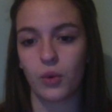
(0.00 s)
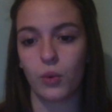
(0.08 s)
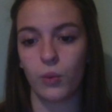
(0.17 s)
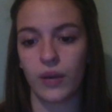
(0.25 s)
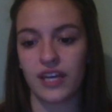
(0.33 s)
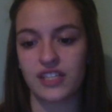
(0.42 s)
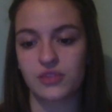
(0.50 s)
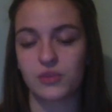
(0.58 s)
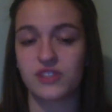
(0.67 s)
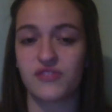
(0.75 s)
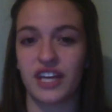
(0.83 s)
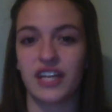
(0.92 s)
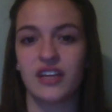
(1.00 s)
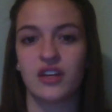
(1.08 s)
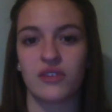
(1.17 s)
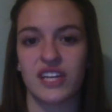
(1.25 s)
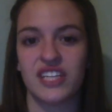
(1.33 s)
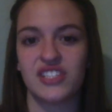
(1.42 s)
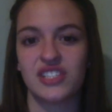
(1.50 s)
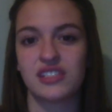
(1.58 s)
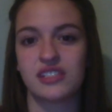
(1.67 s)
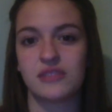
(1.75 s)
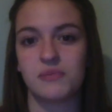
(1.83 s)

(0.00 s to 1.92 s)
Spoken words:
which was very courageous